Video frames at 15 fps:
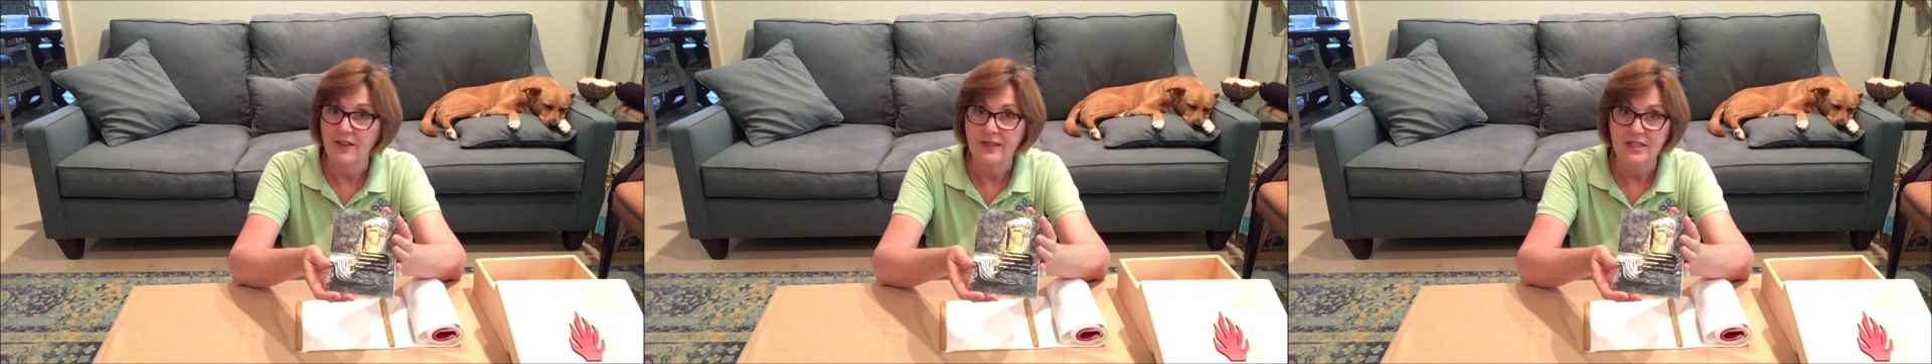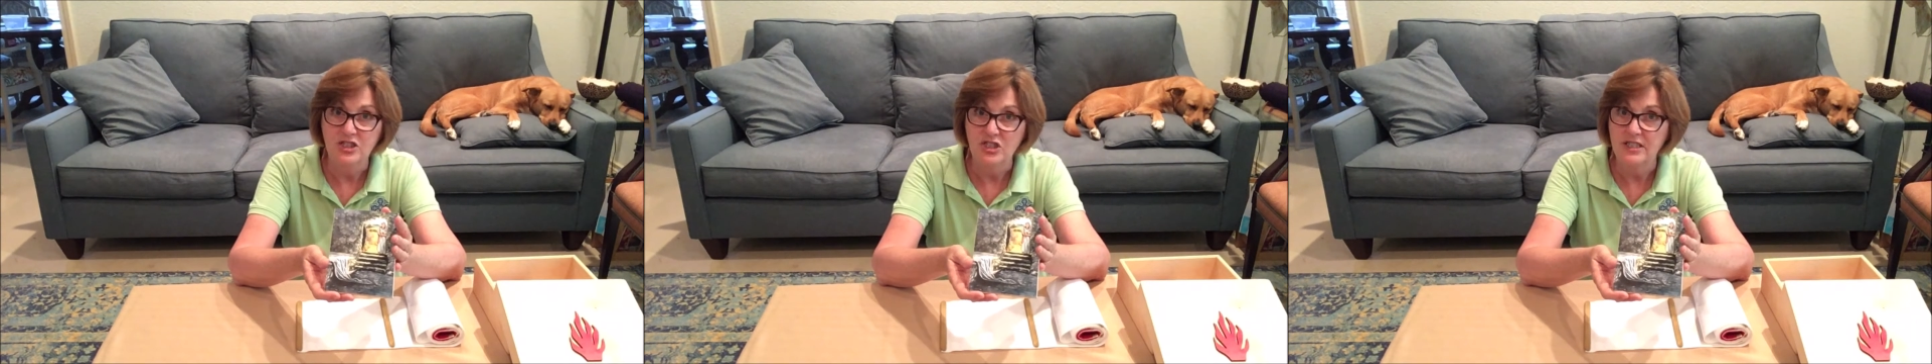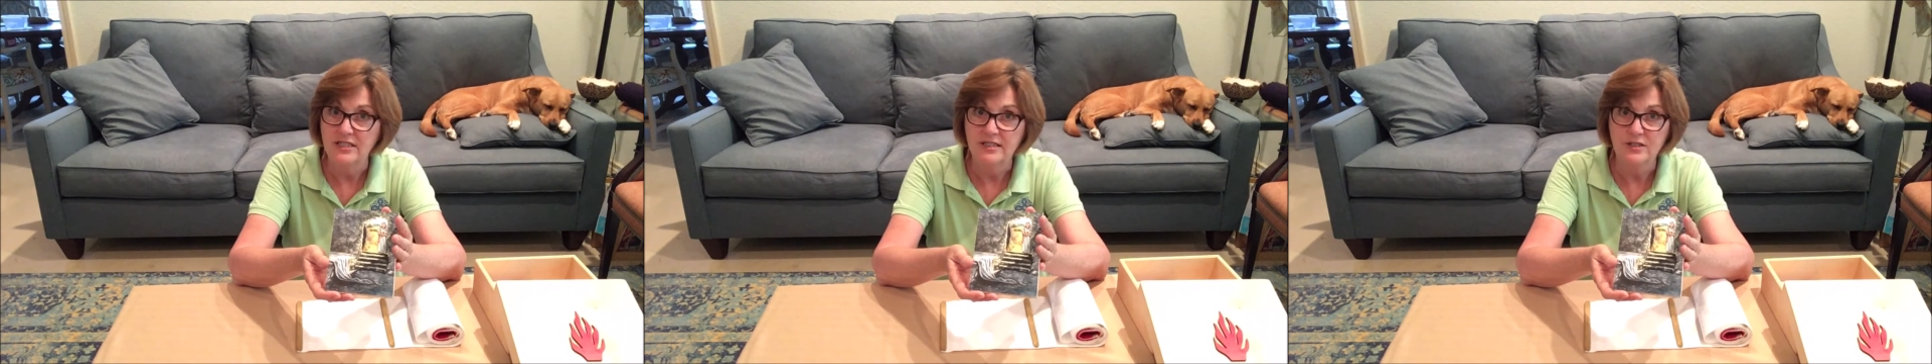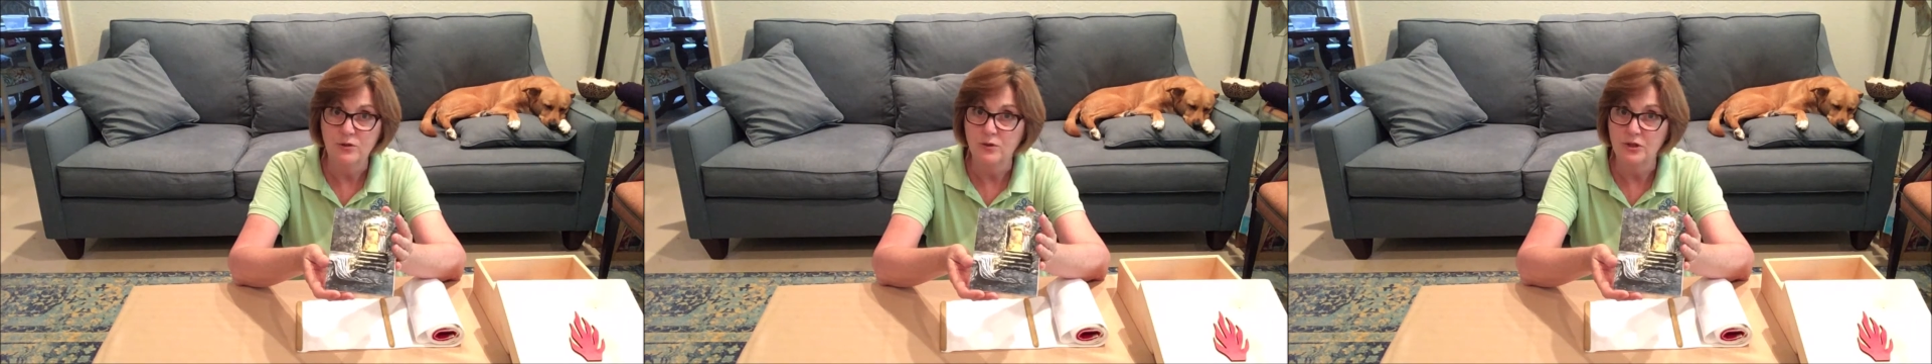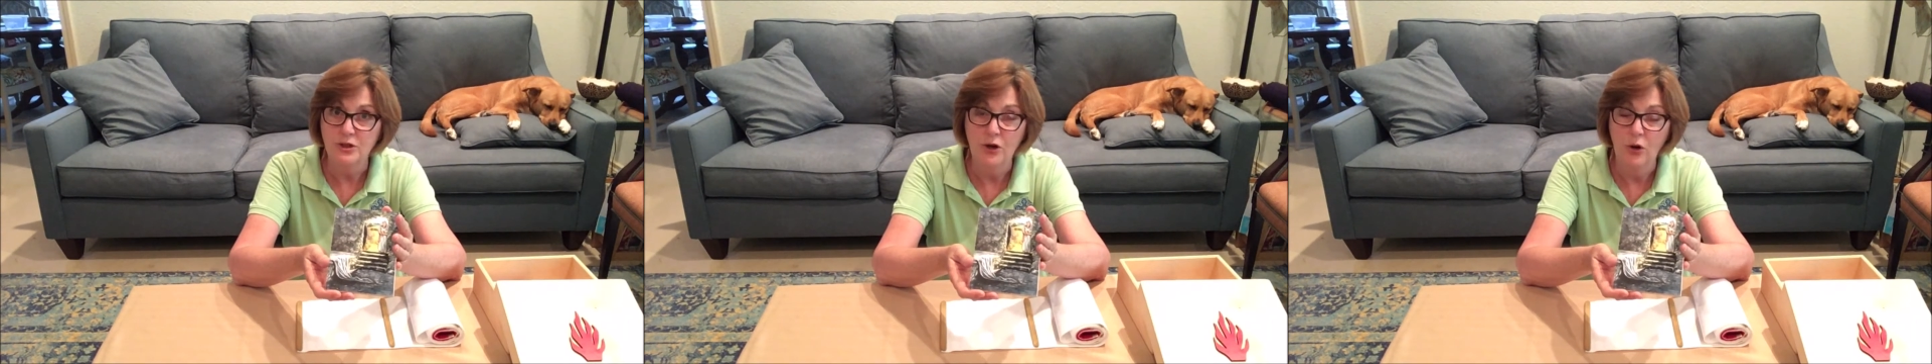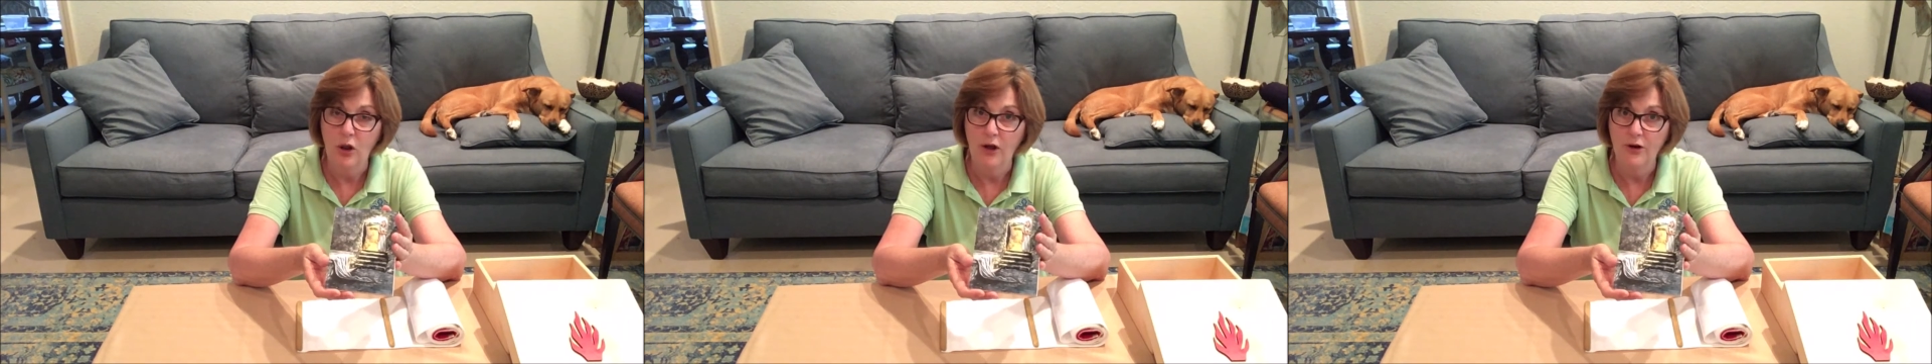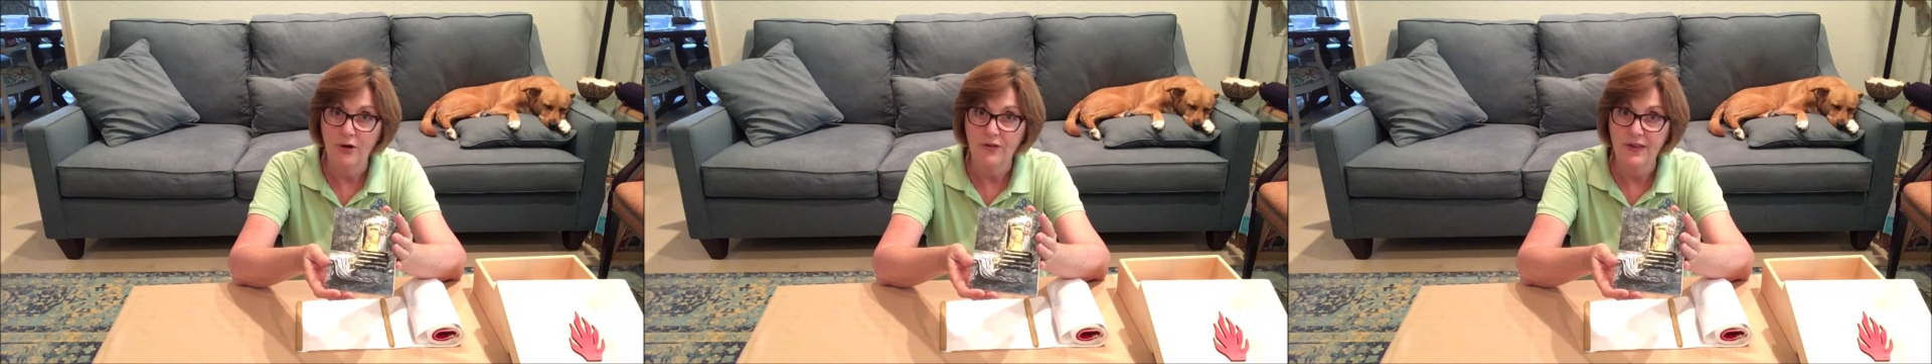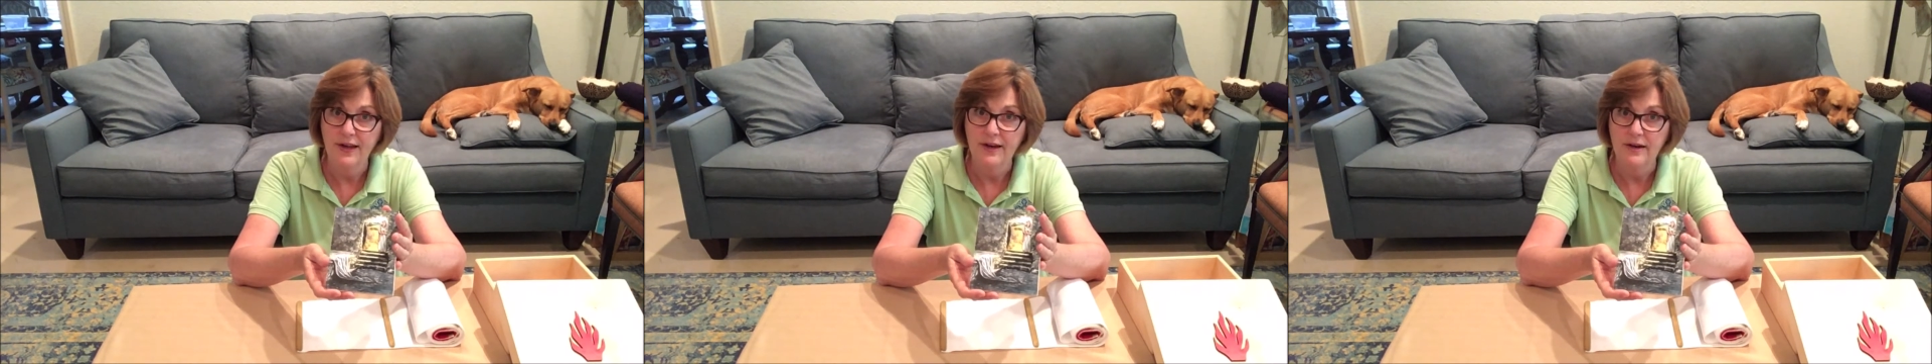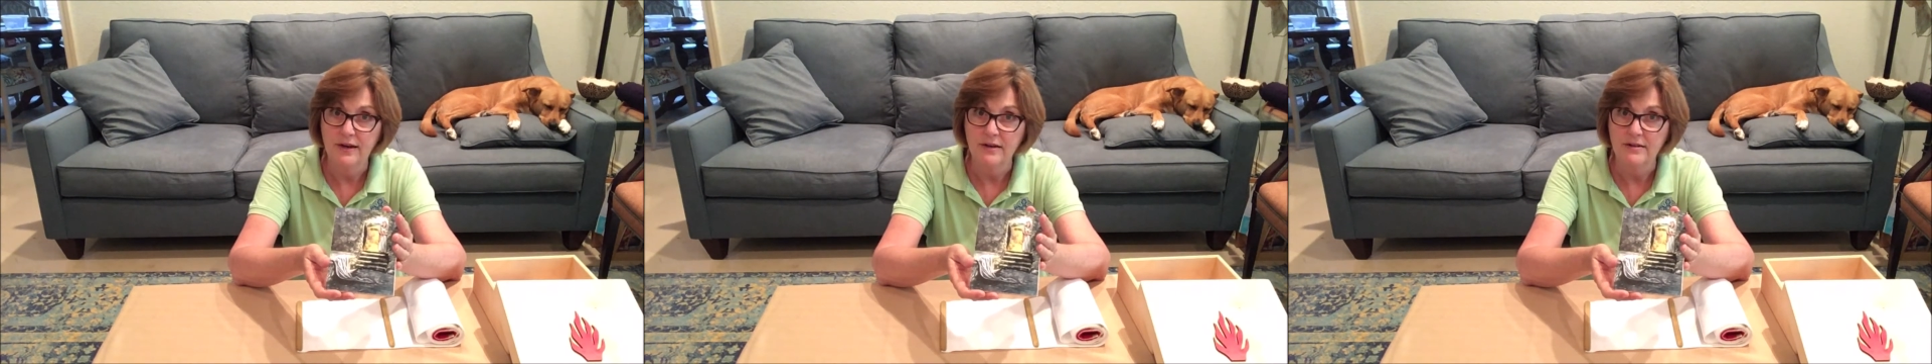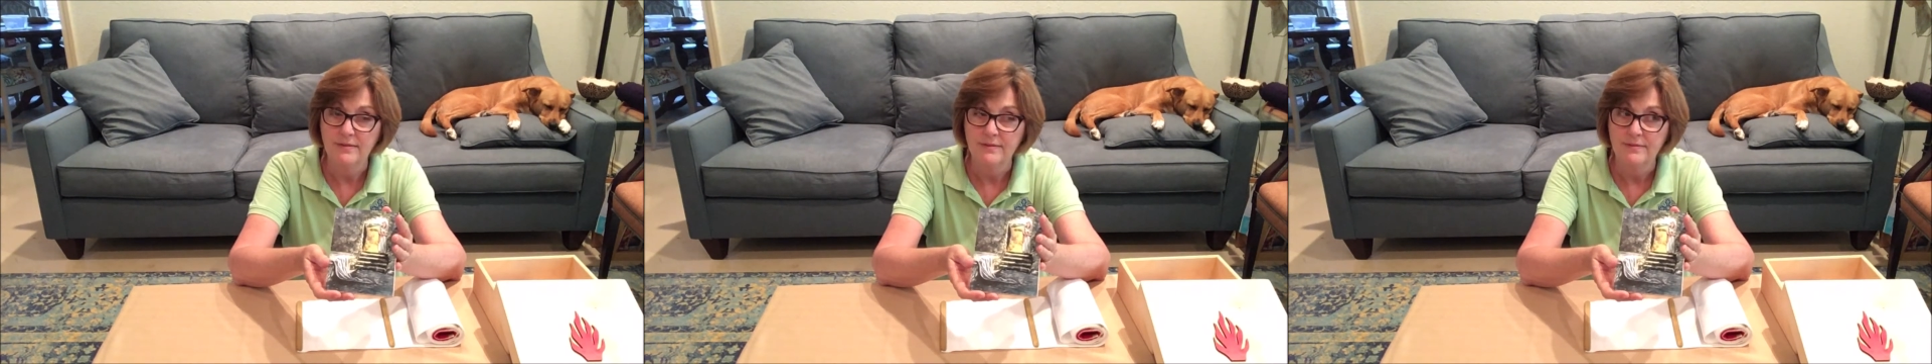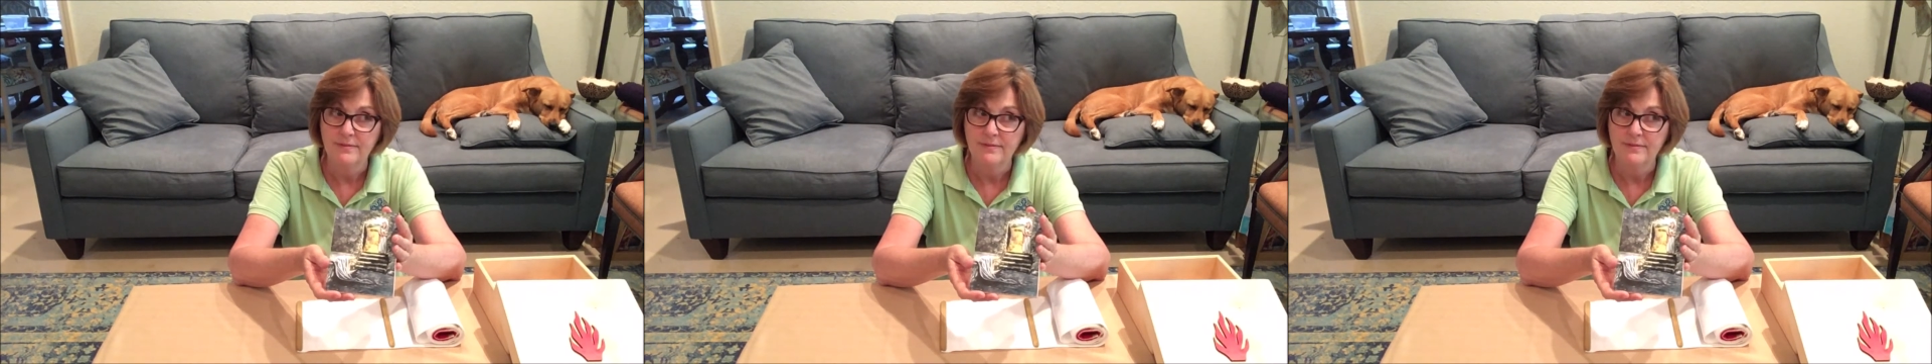found that Jesus was no longer there.